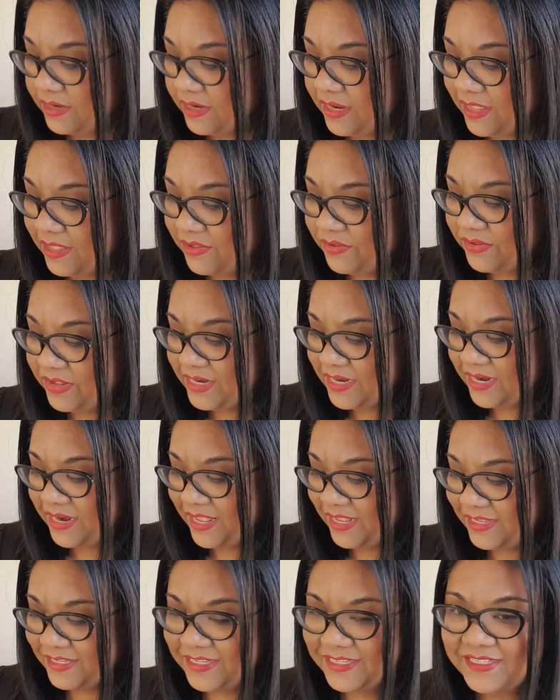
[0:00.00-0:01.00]
Now,
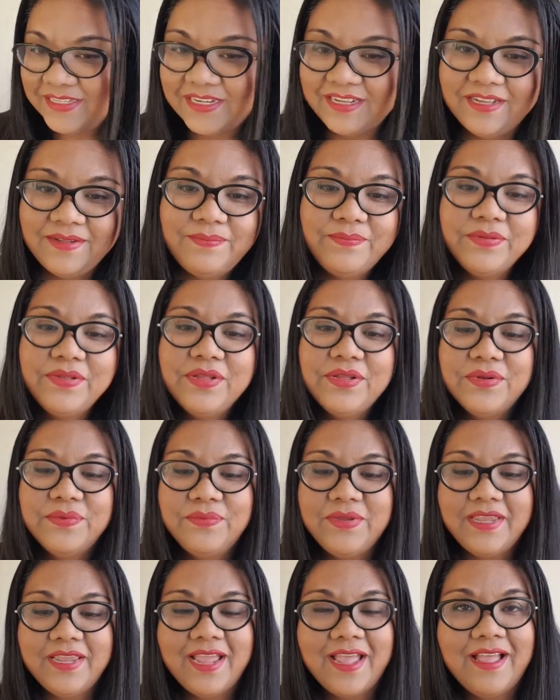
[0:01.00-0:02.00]
next up,
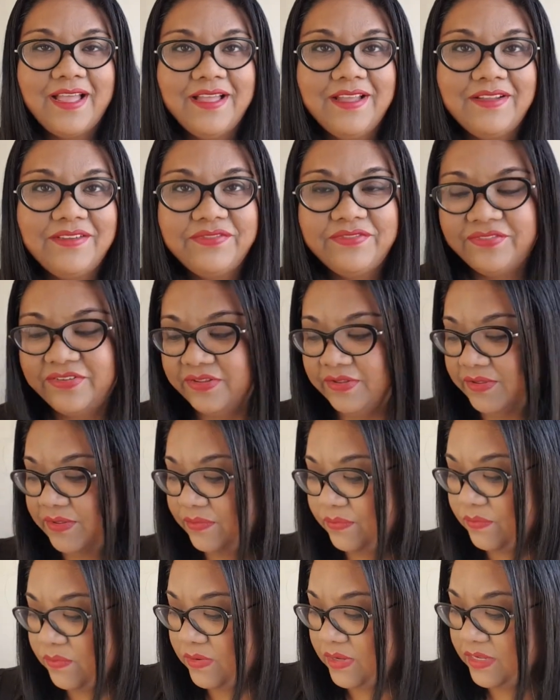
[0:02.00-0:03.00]
we have
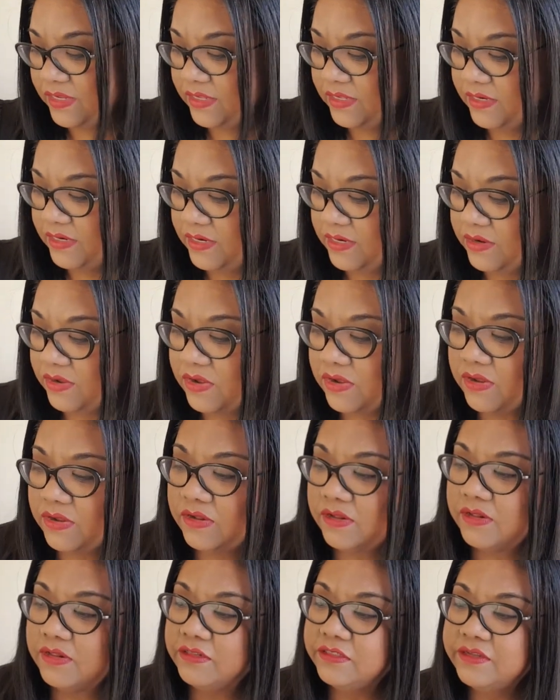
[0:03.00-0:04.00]
one
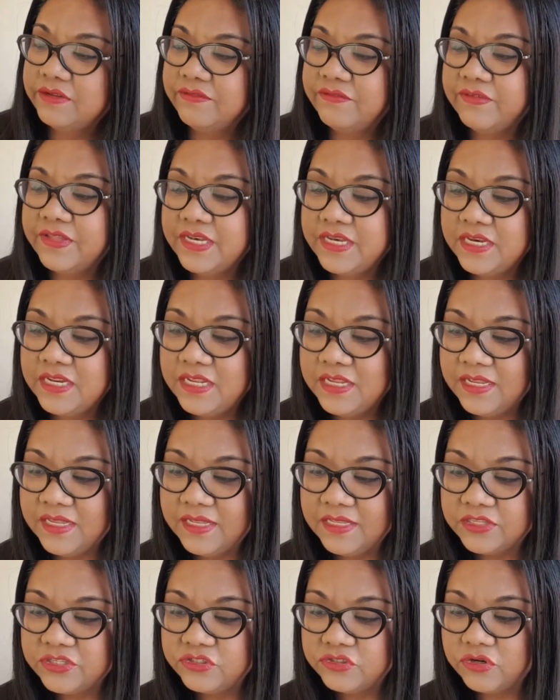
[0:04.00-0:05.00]
called
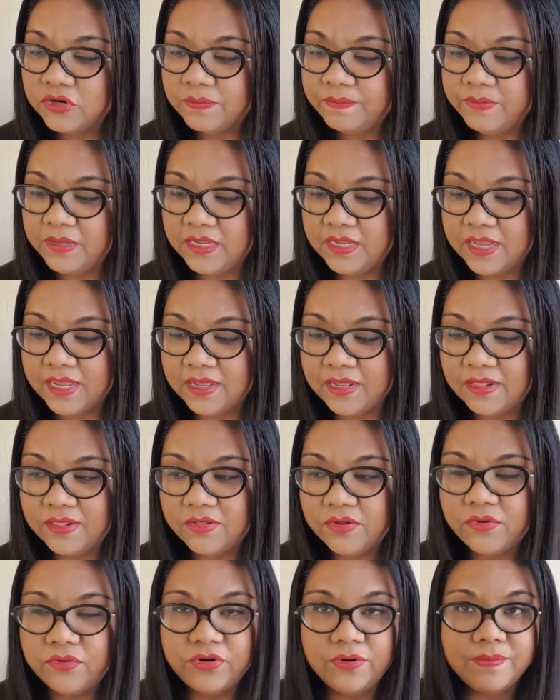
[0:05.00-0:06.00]
Vanille
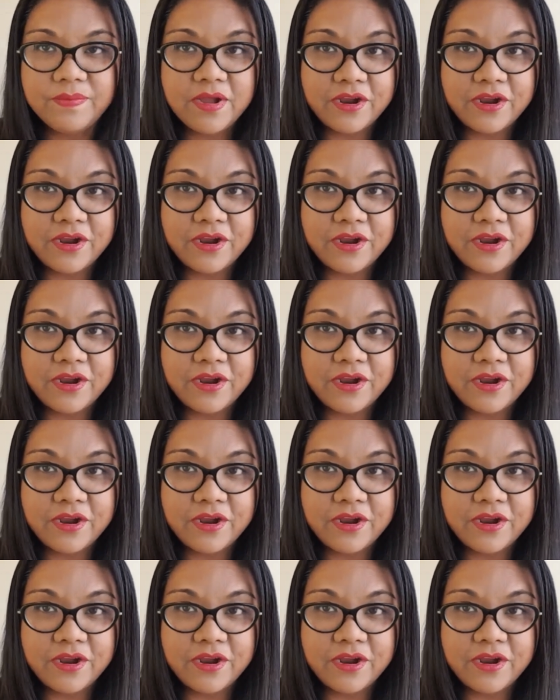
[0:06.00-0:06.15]
Tropicale Eau de